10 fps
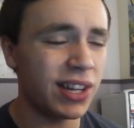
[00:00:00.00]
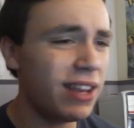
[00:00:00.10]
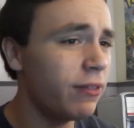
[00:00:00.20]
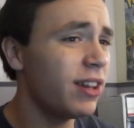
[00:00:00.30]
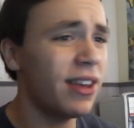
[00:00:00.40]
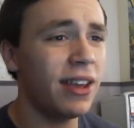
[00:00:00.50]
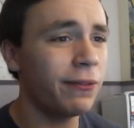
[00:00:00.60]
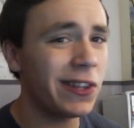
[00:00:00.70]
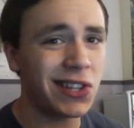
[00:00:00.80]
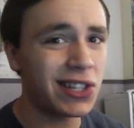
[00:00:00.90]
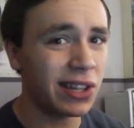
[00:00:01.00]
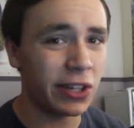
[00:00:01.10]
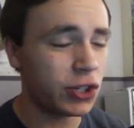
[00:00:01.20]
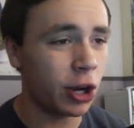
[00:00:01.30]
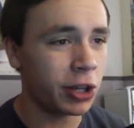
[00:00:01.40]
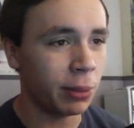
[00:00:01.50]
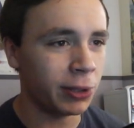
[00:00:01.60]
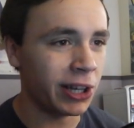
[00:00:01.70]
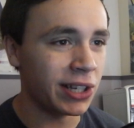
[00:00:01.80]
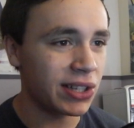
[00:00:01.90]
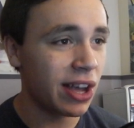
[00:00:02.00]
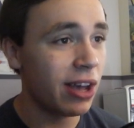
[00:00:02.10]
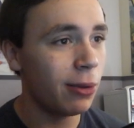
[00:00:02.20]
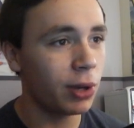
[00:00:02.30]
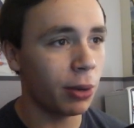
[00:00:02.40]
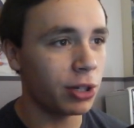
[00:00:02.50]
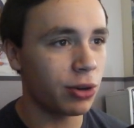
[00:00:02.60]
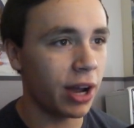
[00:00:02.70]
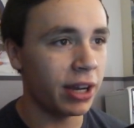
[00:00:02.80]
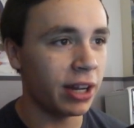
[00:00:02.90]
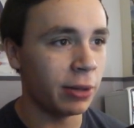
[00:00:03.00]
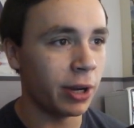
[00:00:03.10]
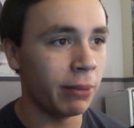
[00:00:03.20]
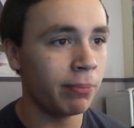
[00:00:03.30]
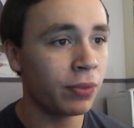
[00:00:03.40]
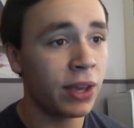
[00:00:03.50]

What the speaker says: And even if this isn't the Chukya place, we'll go and try it anyway.